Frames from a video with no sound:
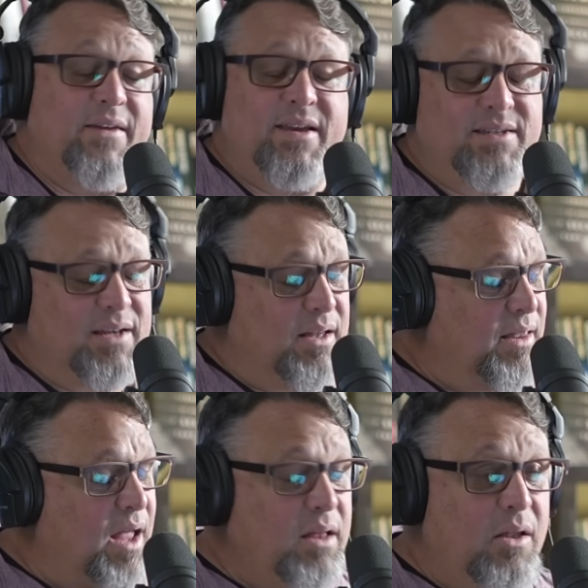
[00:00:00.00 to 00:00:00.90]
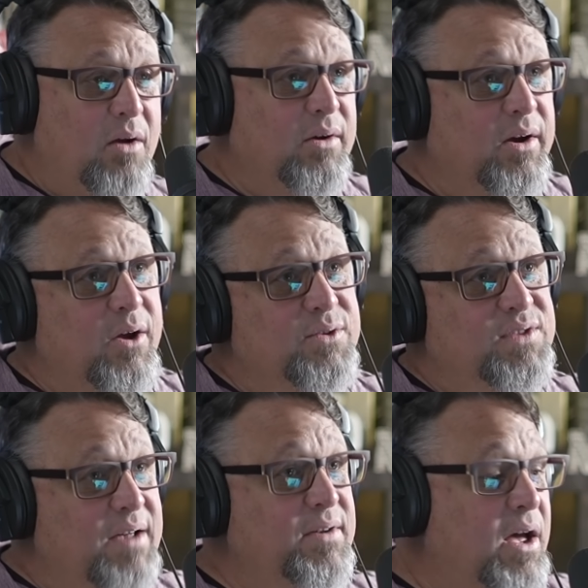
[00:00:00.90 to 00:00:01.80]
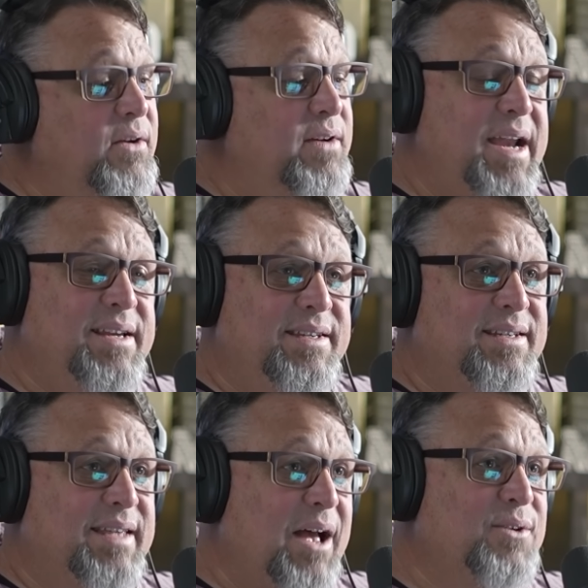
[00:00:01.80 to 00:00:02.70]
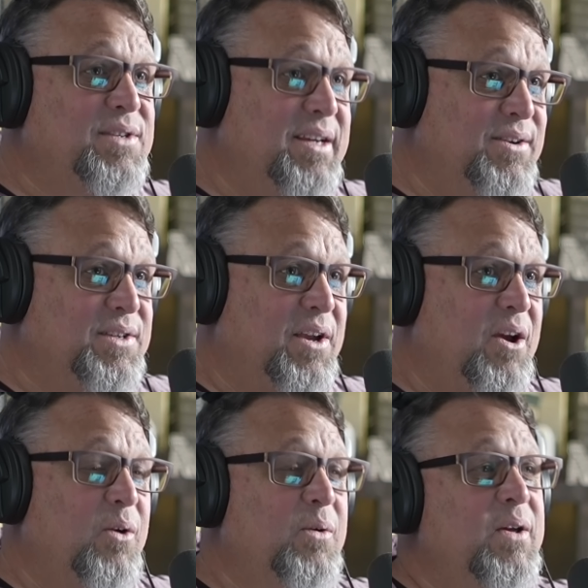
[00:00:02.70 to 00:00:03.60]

this is a lot longer ago, 786,000 years ago.